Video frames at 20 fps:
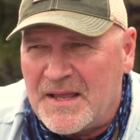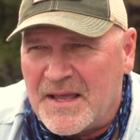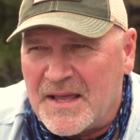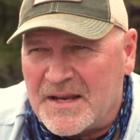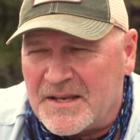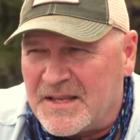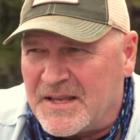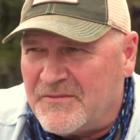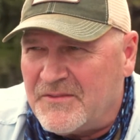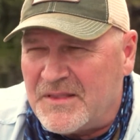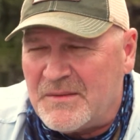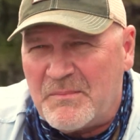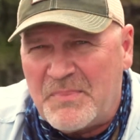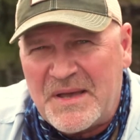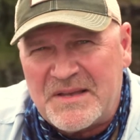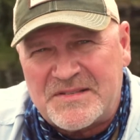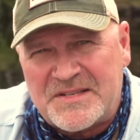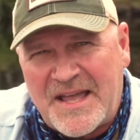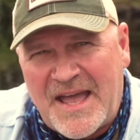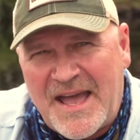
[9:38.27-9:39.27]
and giving the
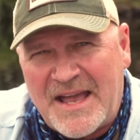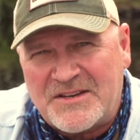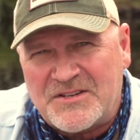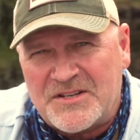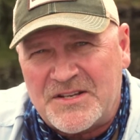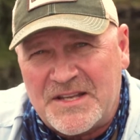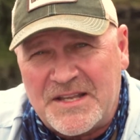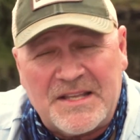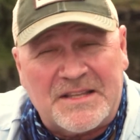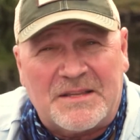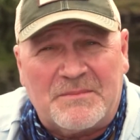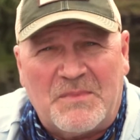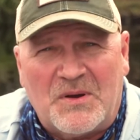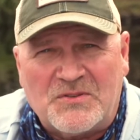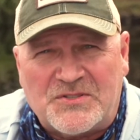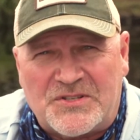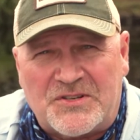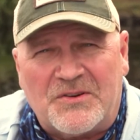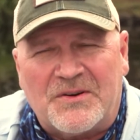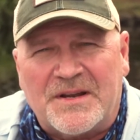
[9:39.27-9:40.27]
best action to get the
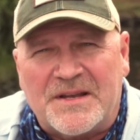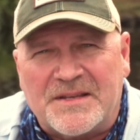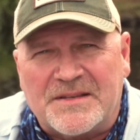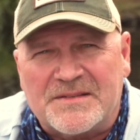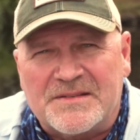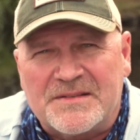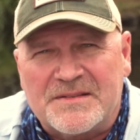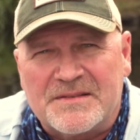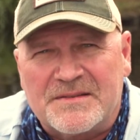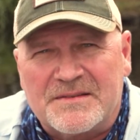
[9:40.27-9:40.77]
most strikes.